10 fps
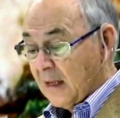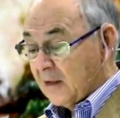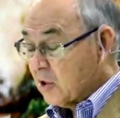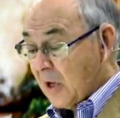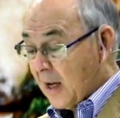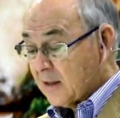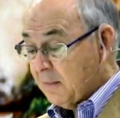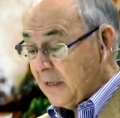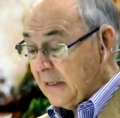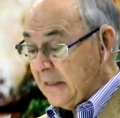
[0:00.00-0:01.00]
It's not
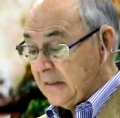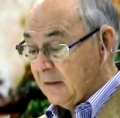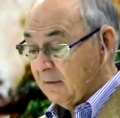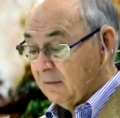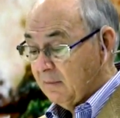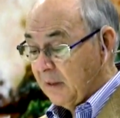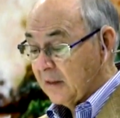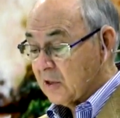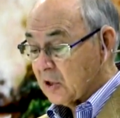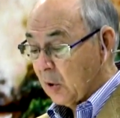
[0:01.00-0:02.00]
to be eaten
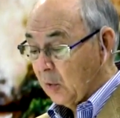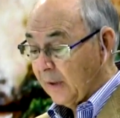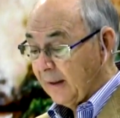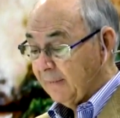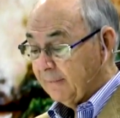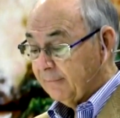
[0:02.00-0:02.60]
because it's holy.